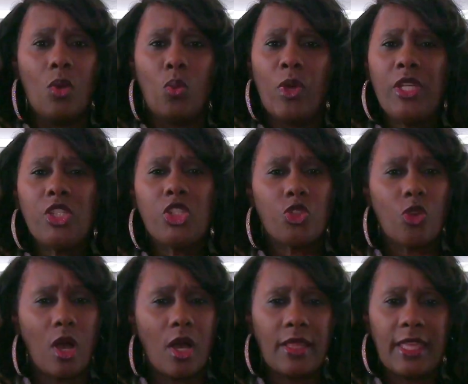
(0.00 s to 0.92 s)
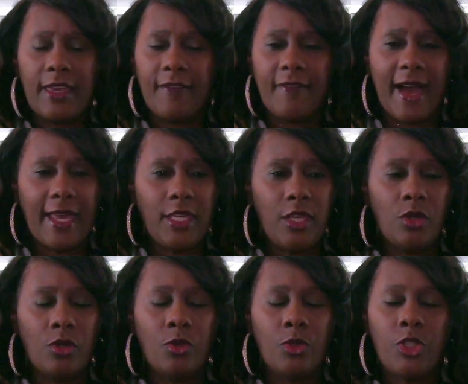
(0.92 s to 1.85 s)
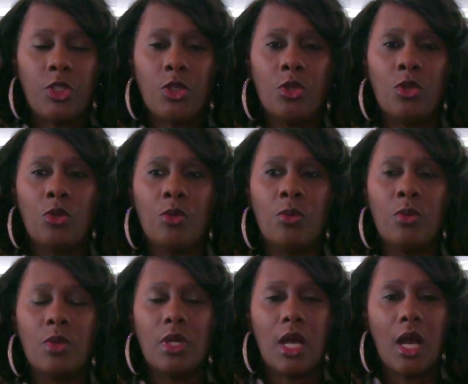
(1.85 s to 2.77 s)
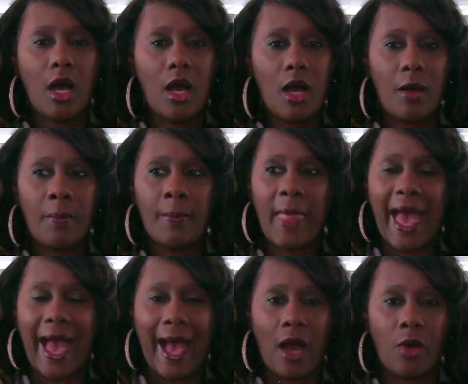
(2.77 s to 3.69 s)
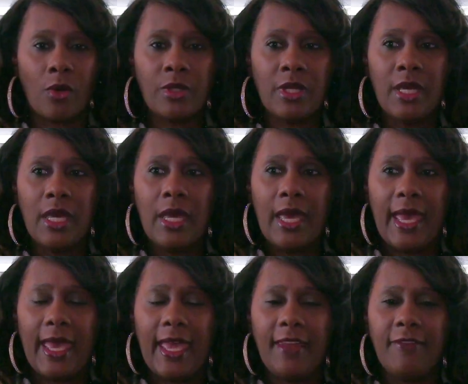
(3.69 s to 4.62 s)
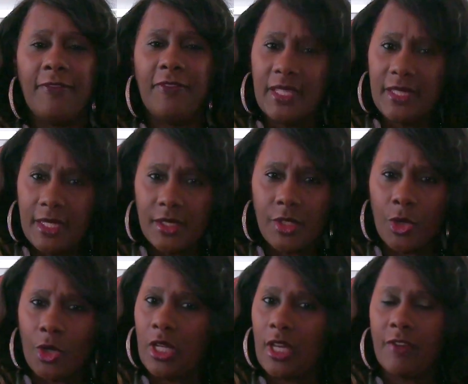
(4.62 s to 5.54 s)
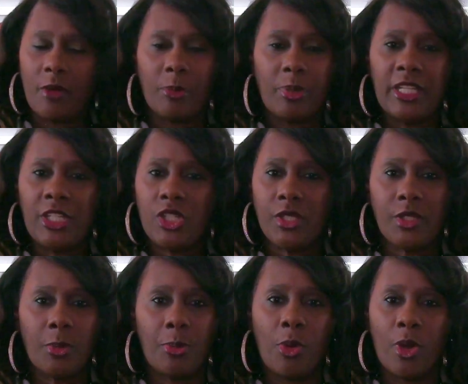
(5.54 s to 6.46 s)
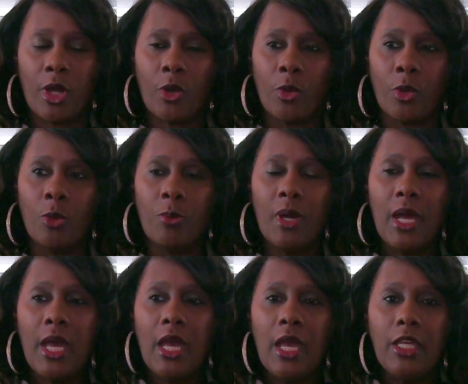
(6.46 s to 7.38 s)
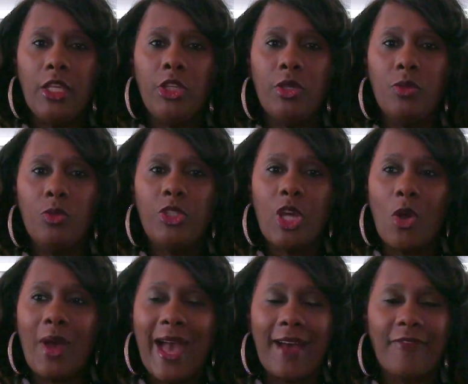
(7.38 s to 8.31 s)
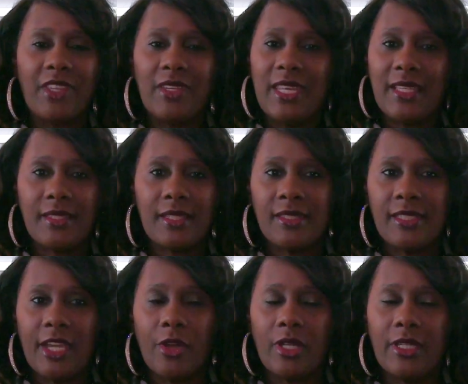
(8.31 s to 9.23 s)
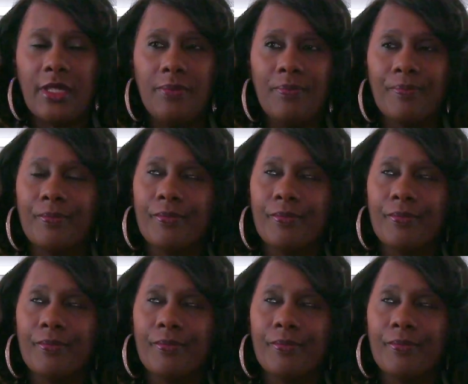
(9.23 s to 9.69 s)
We strongly invite you to come out and visit Circle of Completion Support Group. You don't have to necessarily,